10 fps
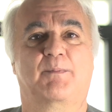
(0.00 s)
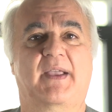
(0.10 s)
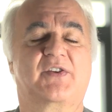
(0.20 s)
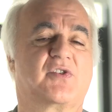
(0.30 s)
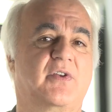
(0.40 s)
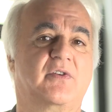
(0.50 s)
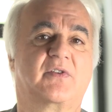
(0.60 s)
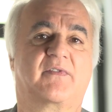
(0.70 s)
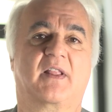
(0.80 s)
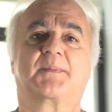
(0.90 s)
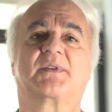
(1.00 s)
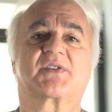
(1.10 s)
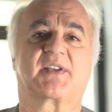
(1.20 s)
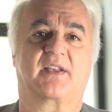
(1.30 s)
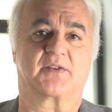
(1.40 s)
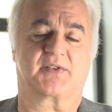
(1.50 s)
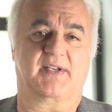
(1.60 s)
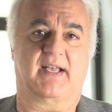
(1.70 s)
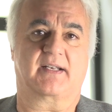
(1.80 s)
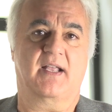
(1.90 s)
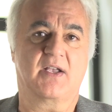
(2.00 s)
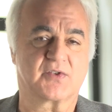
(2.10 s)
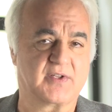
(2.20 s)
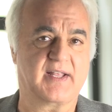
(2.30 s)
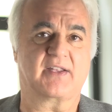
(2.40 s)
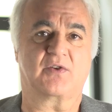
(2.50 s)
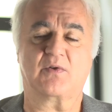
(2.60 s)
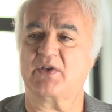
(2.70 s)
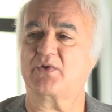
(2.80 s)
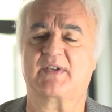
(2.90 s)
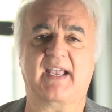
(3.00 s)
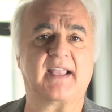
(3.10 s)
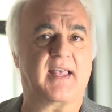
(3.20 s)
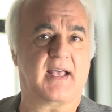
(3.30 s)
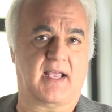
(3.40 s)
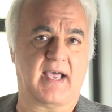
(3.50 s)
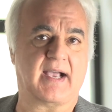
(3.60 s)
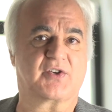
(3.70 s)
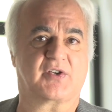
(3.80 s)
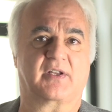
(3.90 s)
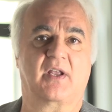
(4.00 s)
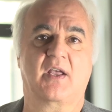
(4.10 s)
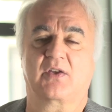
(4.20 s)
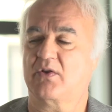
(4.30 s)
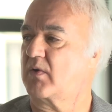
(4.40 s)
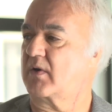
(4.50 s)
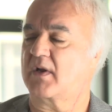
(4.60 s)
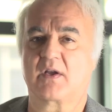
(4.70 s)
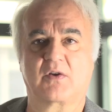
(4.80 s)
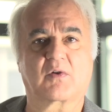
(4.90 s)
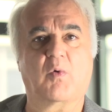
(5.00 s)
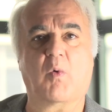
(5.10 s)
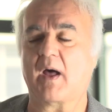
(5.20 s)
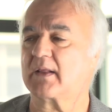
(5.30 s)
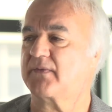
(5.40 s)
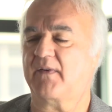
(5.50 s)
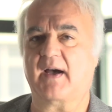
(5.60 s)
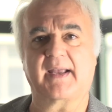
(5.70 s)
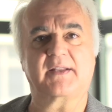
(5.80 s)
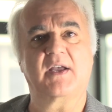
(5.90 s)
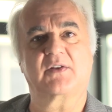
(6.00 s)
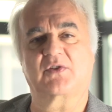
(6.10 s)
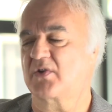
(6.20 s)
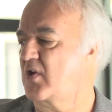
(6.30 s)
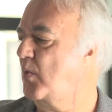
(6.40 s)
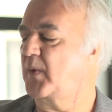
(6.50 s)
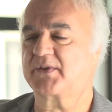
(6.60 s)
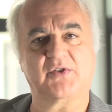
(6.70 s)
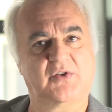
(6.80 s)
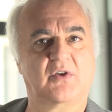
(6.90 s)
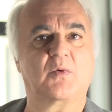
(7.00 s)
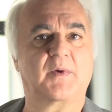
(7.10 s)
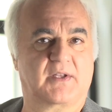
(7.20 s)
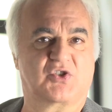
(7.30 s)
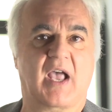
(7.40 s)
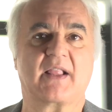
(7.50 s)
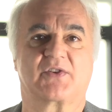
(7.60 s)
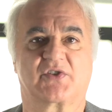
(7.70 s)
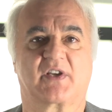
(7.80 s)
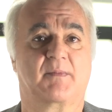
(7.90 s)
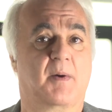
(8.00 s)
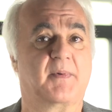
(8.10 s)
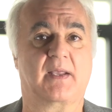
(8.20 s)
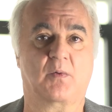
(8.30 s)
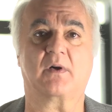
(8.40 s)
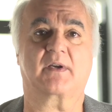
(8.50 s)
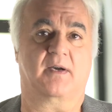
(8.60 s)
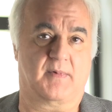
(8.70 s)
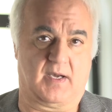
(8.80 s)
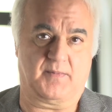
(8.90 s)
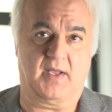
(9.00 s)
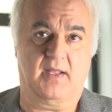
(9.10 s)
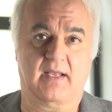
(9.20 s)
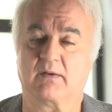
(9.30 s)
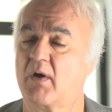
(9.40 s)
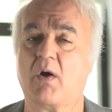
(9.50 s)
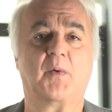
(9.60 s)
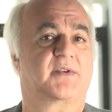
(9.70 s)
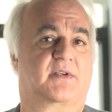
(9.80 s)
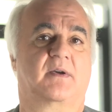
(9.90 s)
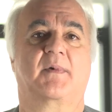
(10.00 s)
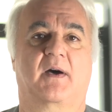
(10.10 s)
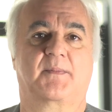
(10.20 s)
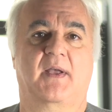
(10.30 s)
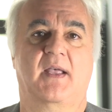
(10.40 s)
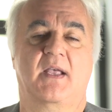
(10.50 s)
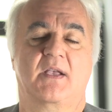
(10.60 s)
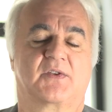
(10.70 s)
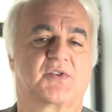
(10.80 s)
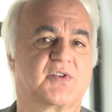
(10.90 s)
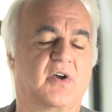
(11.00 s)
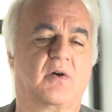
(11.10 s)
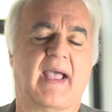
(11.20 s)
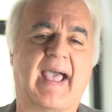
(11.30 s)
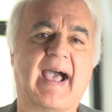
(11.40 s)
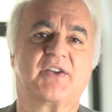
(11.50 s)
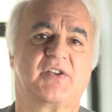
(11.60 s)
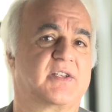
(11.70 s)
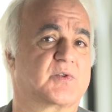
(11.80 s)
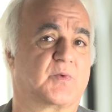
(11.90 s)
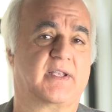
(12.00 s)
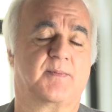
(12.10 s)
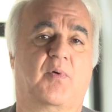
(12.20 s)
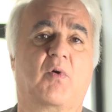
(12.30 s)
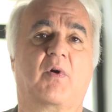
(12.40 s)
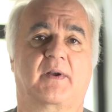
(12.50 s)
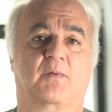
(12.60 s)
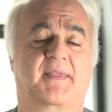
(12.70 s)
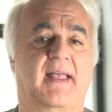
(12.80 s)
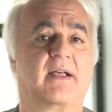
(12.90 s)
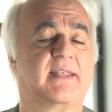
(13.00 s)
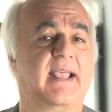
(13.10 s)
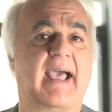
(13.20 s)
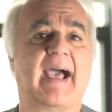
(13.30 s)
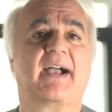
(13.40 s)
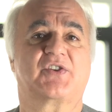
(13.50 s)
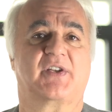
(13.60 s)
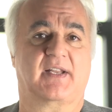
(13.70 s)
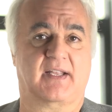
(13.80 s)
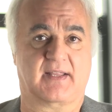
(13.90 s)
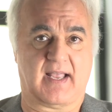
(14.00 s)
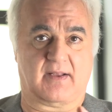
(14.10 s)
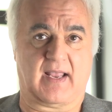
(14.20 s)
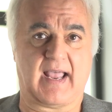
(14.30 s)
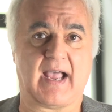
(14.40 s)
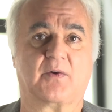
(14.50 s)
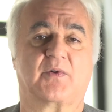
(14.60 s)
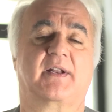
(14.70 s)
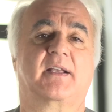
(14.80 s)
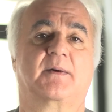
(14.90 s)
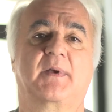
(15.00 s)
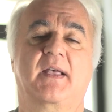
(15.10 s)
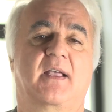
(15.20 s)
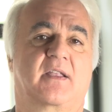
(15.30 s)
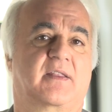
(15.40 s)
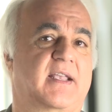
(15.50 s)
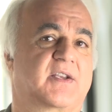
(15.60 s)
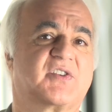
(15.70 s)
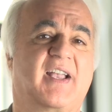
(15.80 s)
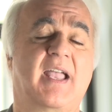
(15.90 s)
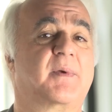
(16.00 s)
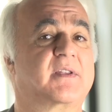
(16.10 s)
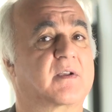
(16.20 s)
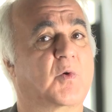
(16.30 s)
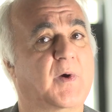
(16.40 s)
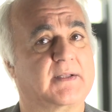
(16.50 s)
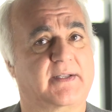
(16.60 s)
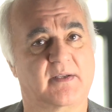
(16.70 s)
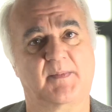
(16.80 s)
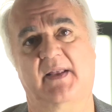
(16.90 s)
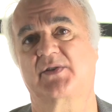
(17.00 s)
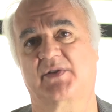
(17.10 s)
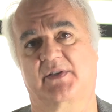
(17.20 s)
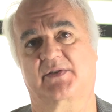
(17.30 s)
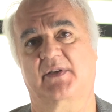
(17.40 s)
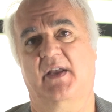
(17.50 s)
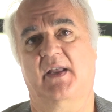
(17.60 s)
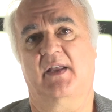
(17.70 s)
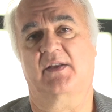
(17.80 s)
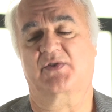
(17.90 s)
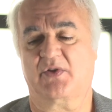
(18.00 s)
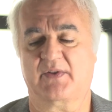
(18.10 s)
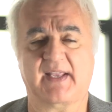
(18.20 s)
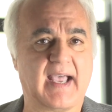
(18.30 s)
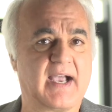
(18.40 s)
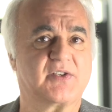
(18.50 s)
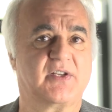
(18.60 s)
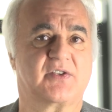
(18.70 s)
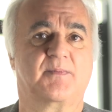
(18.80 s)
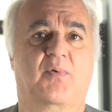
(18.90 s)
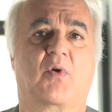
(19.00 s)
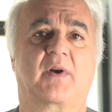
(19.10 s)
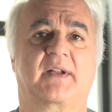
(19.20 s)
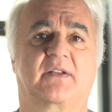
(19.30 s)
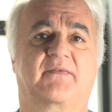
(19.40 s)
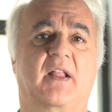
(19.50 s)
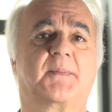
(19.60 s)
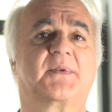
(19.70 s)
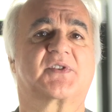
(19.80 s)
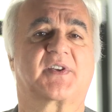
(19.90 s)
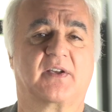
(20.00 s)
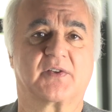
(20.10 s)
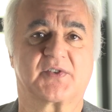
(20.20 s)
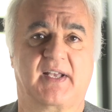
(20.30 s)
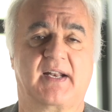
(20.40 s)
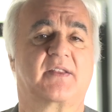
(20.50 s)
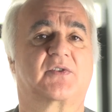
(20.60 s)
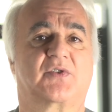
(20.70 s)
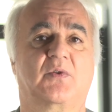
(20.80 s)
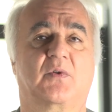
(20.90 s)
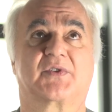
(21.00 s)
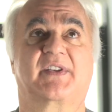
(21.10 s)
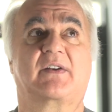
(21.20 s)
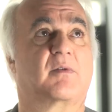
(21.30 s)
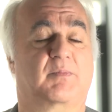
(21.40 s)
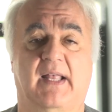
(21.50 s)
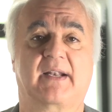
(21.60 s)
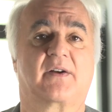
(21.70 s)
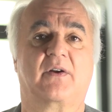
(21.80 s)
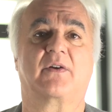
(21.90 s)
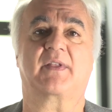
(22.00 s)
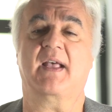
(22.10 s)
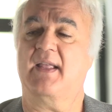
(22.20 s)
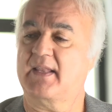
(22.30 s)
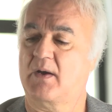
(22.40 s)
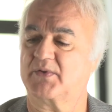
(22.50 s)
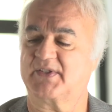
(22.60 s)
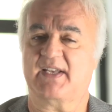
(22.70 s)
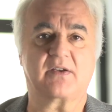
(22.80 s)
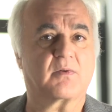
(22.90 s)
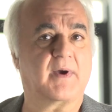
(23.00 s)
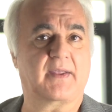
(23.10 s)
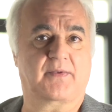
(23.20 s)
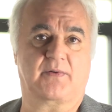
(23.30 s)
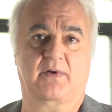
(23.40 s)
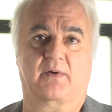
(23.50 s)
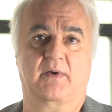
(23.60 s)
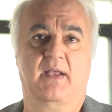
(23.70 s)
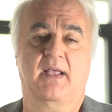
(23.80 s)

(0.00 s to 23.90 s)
make sure you develop the skill set so that when you take that action, you're qualified to know what to do when the challenges come up, and they will come up. They will always come up. And so action is really important. Without the action in that acronym, the excitement quickly diminishes. And so the action is important, and develop the skill set and the tools here on planet Earth that will see your way through.